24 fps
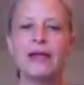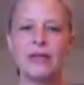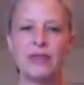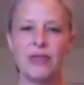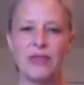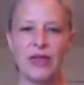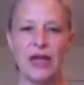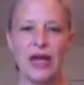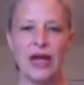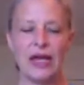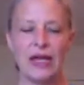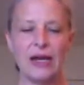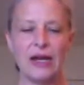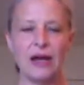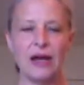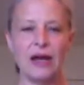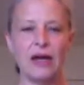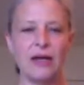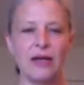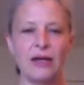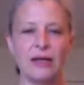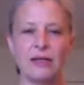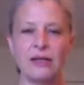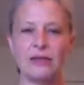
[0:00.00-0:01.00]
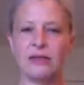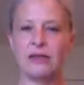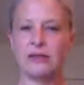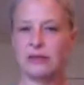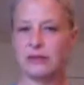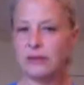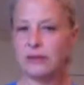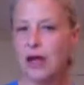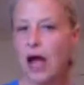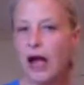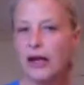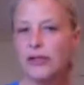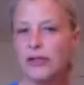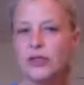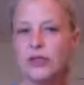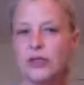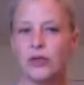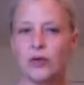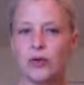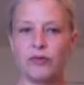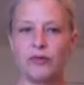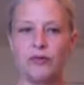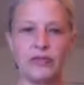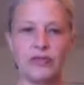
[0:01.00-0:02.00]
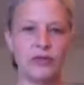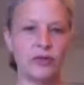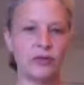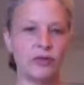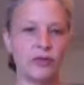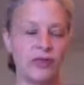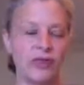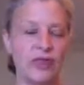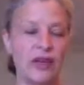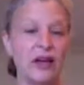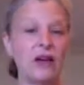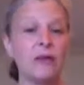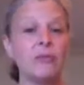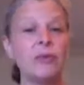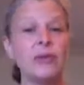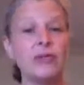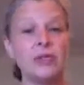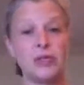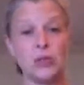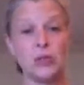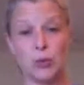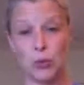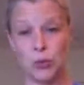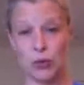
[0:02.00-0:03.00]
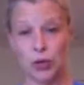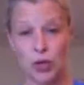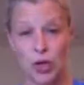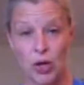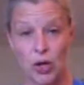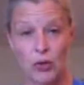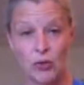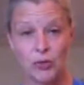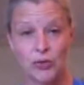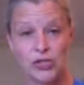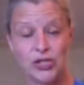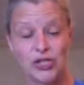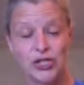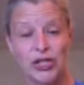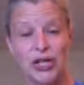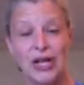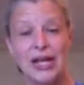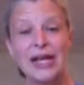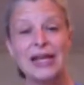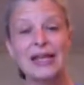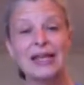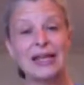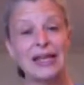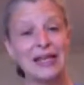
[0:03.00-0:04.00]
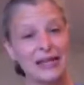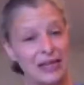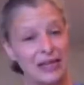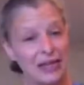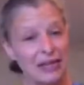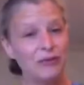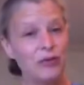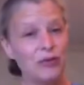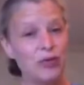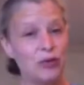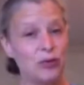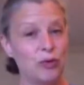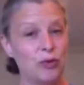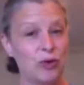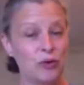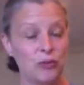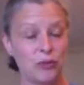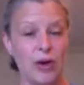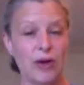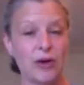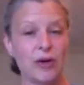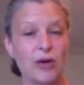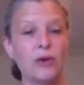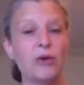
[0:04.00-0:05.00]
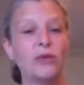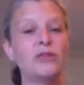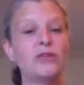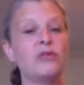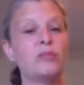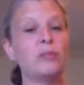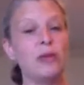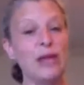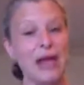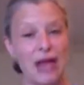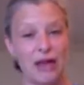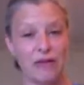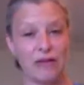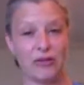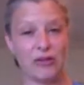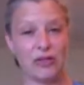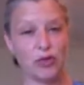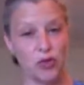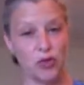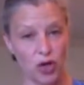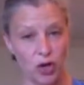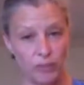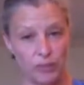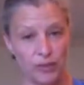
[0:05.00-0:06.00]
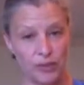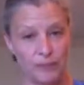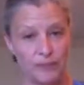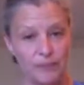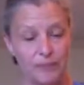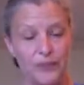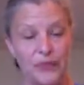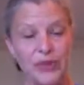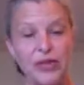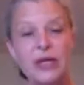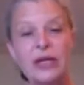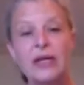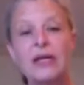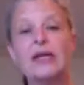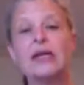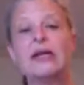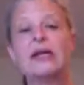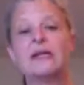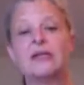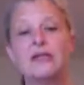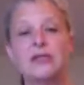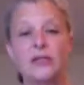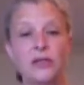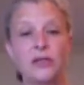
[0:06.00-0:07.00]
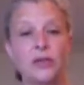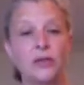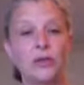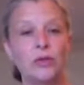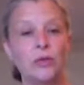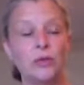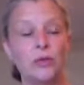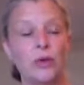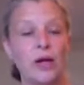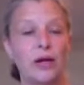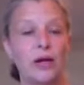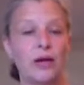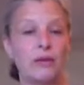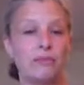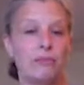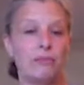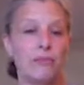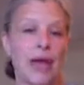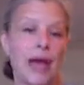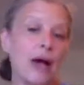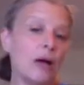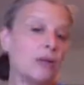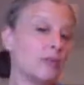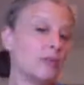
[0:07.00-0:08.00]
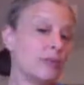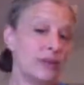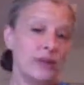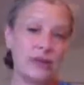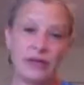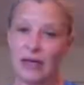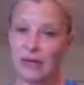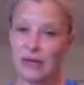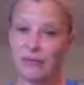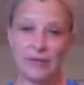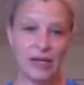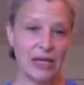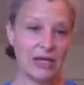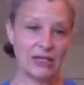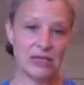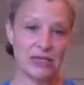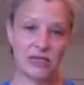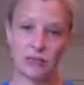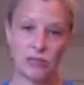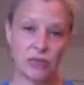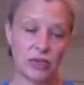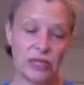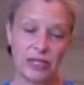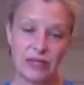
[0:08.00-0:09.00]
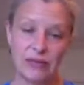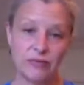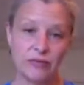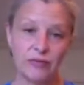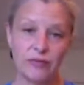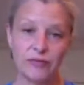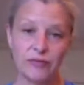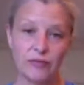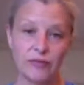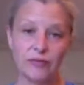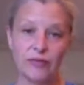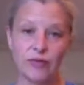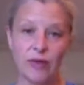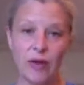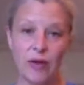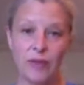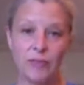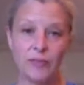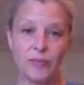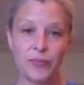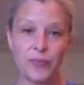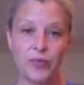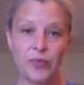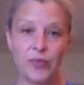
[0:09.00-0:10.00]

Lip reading: that a doctor or physical therapist or coach can give to a runner who's been having trouble to help them get some relief from